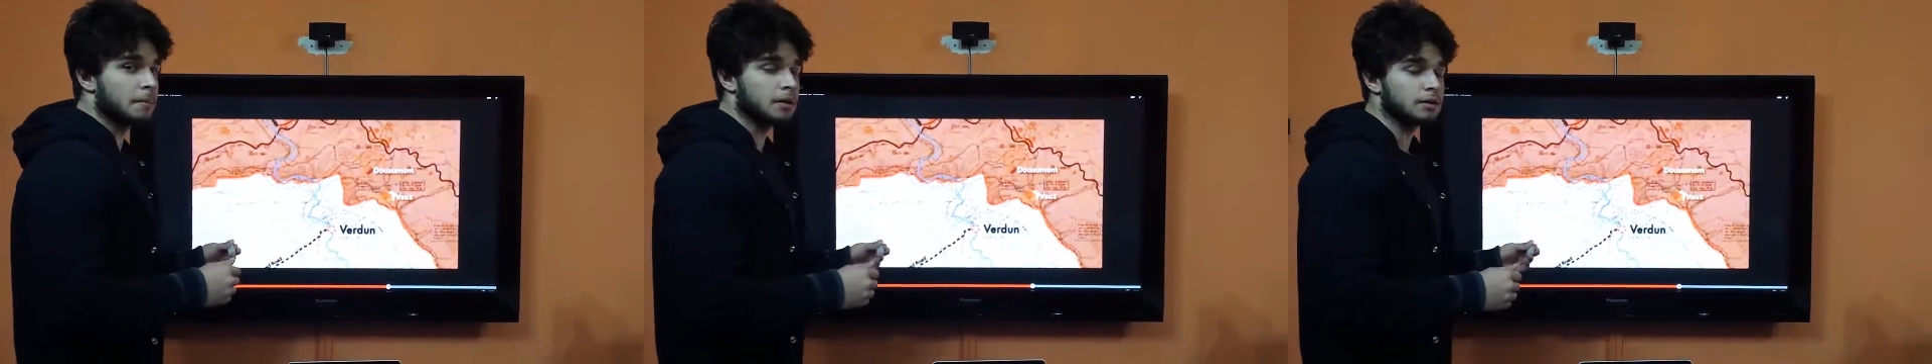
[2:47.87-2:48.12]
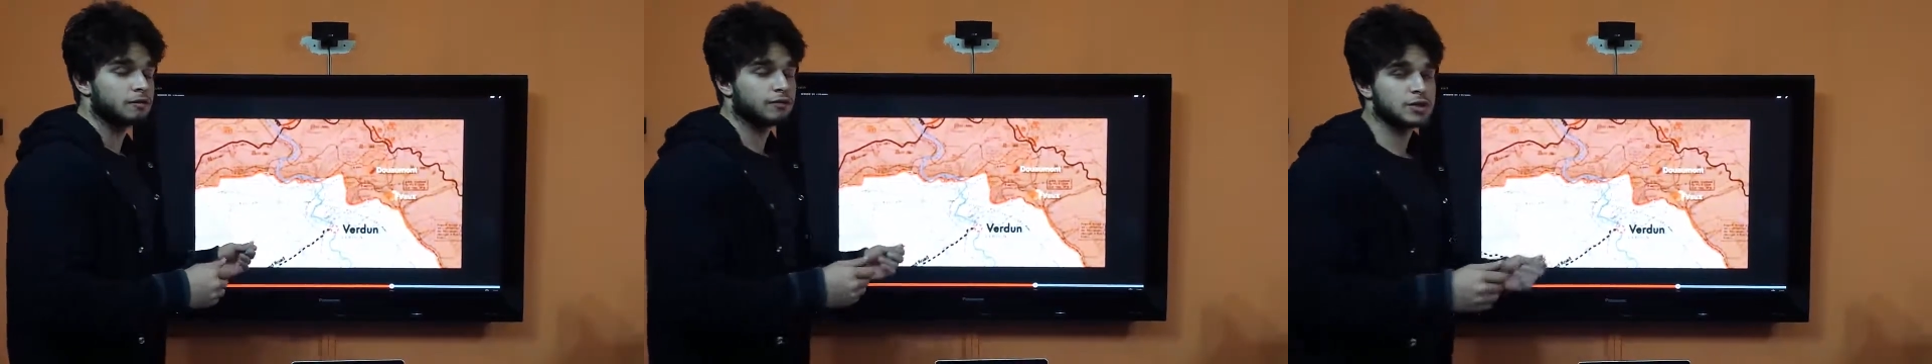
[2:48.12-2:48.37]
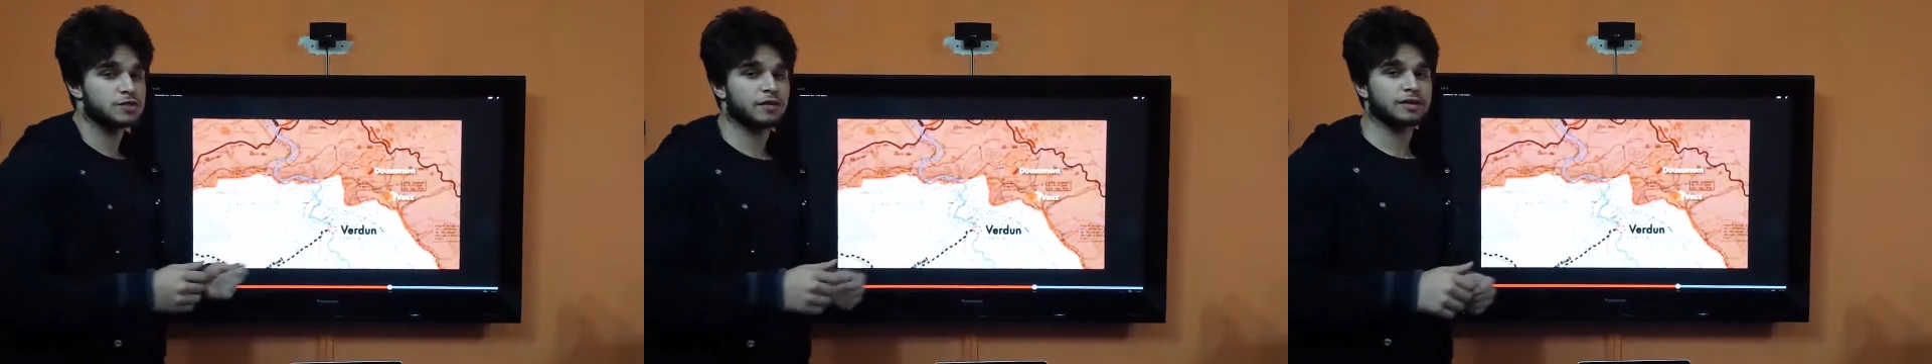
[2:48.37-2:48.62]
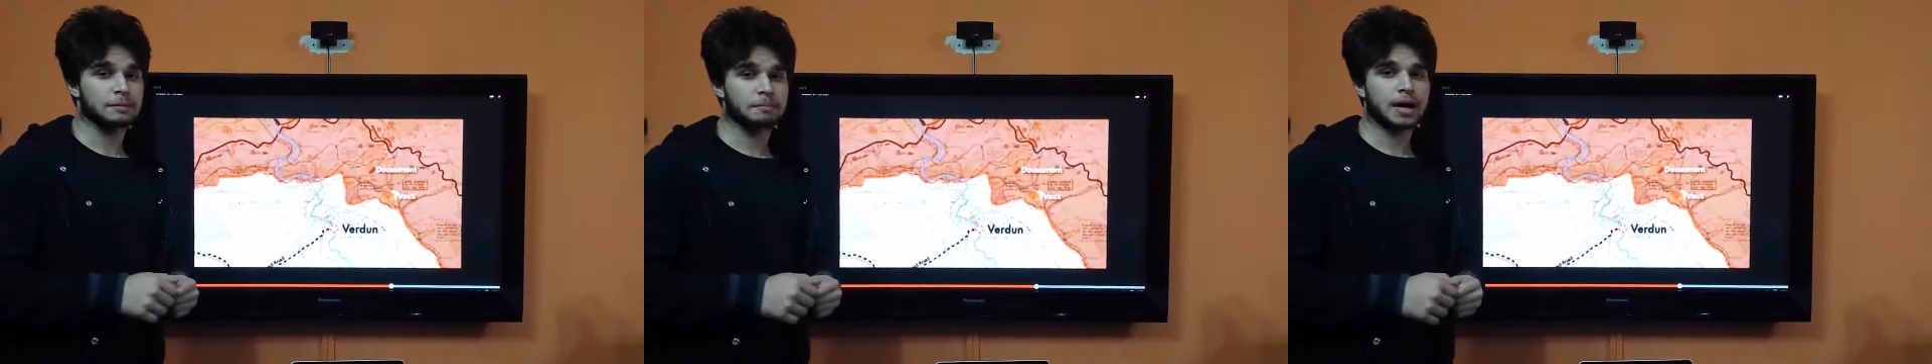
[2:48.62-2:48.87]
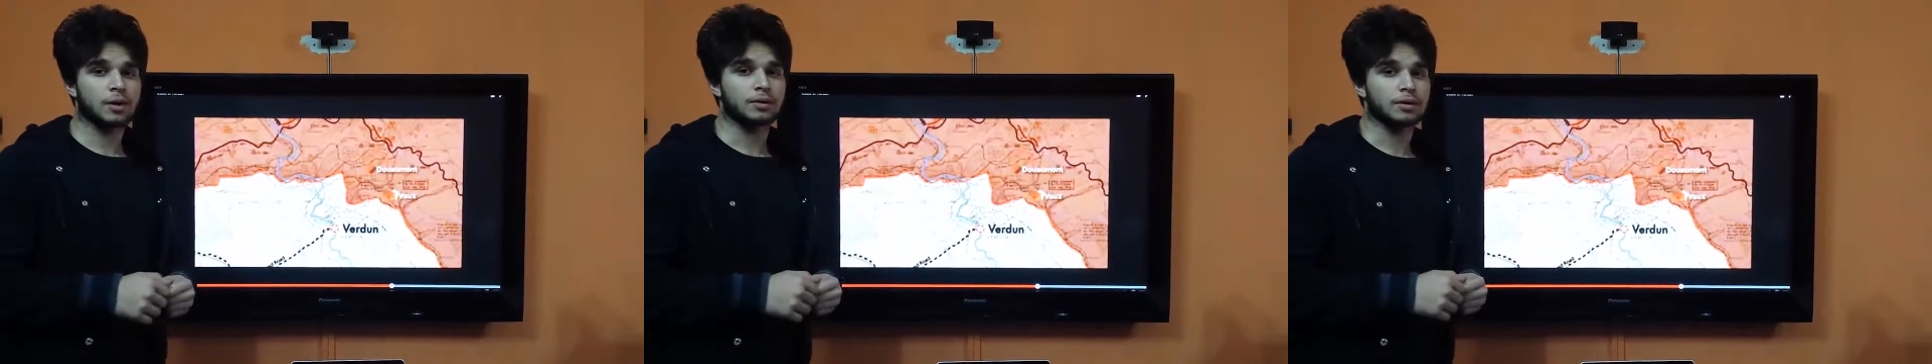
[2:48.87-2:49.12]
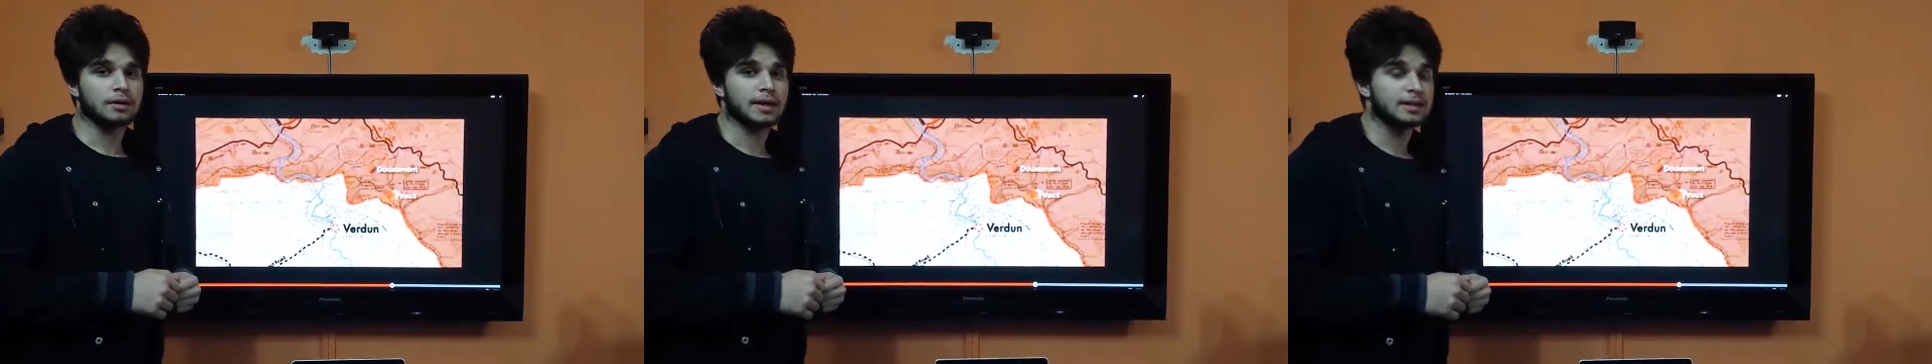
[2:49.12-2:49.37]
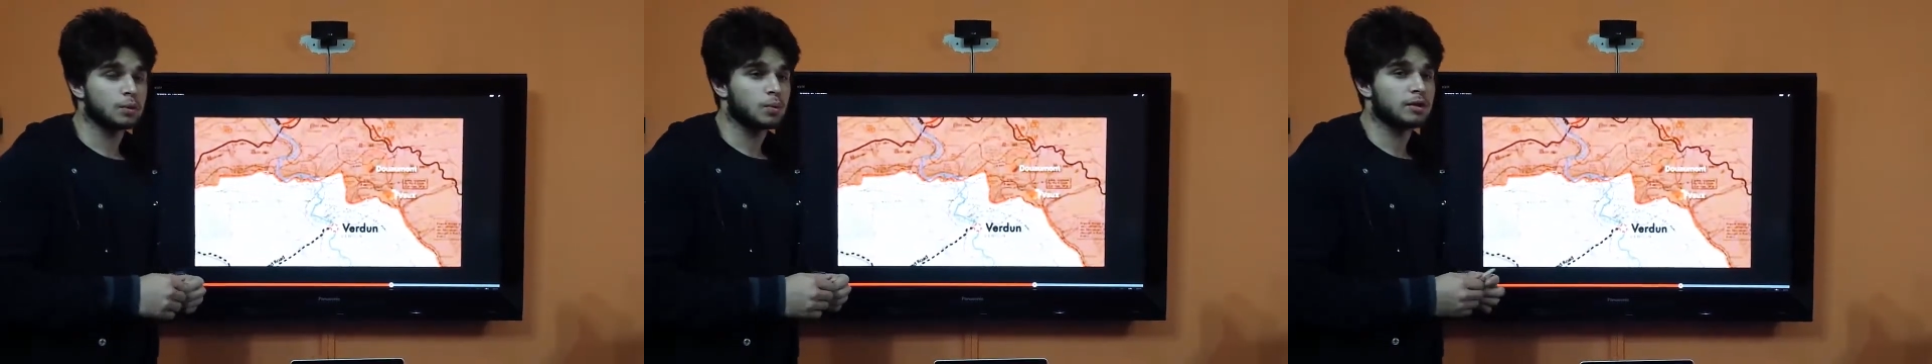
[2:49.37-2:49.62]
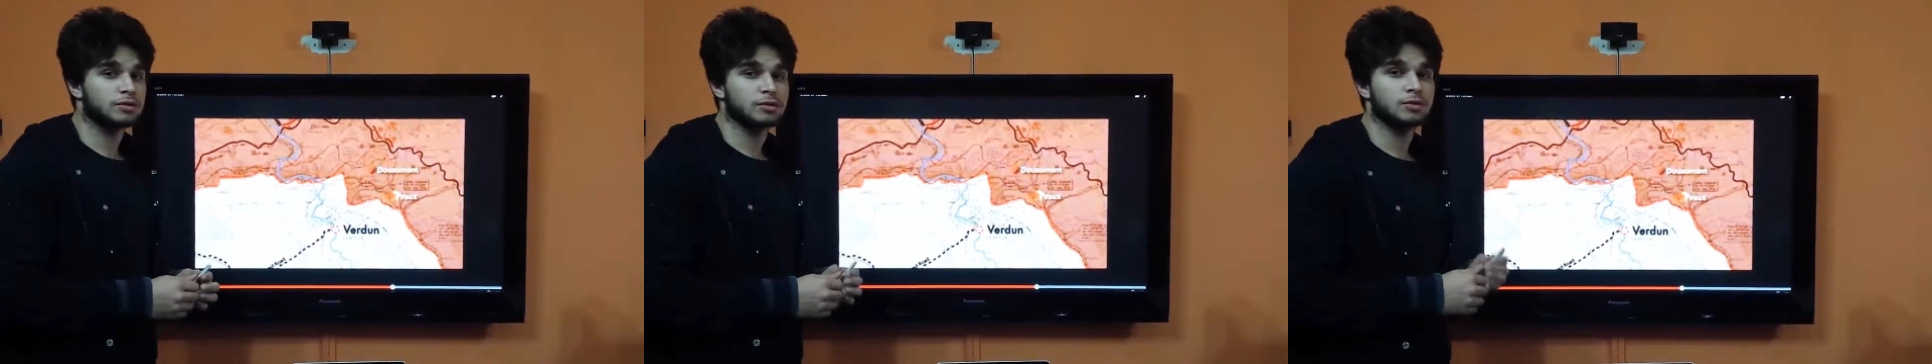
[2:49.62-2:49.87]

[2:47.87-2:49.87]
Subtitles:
the French felt empowered, and they wanted